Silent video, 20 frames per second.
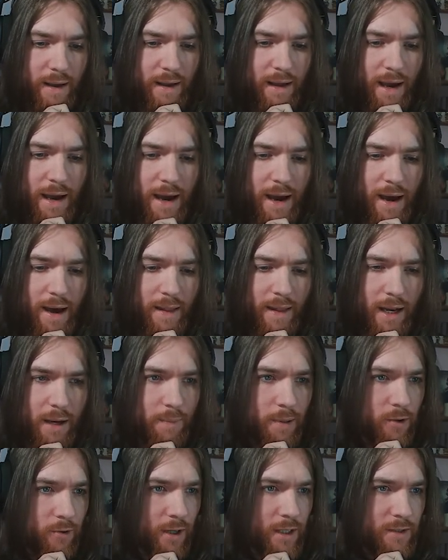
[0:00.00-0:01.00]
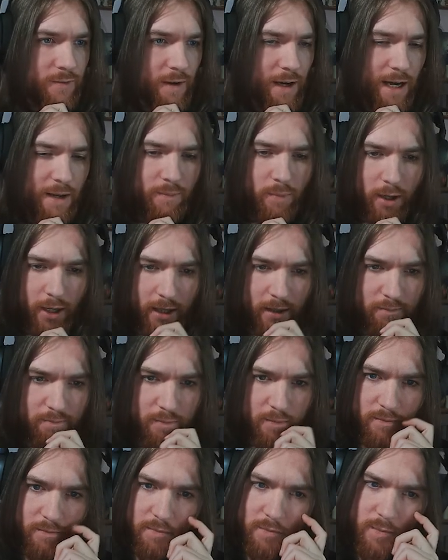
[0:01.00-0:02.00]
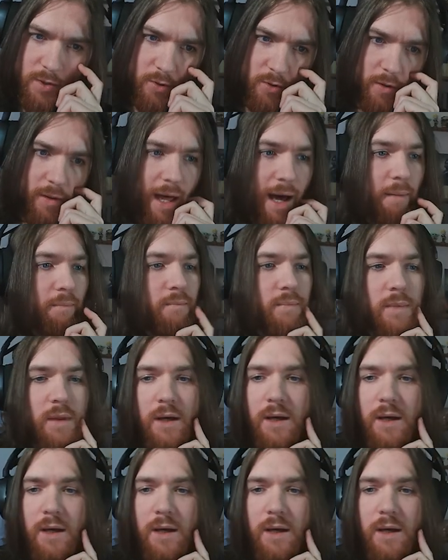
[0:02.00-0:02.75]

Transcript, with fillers: Yeah, that'd be great if I had money. Screw that.